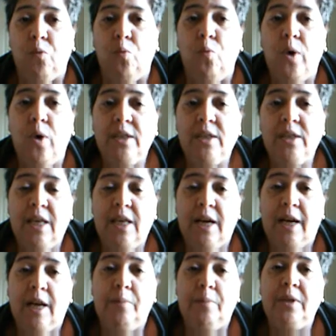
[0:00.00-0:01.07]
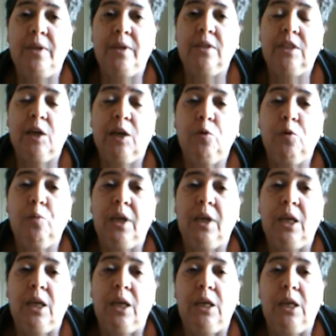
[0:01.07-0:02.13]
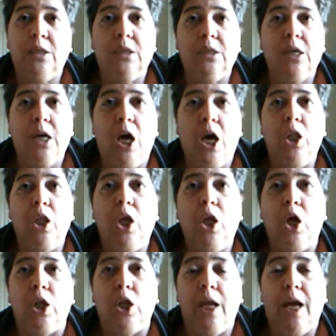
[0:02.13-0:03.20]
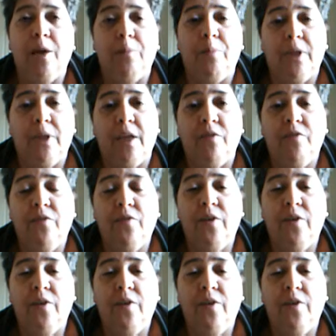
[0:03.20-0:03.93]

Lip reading: Once that happens, there will be a lull, I believe.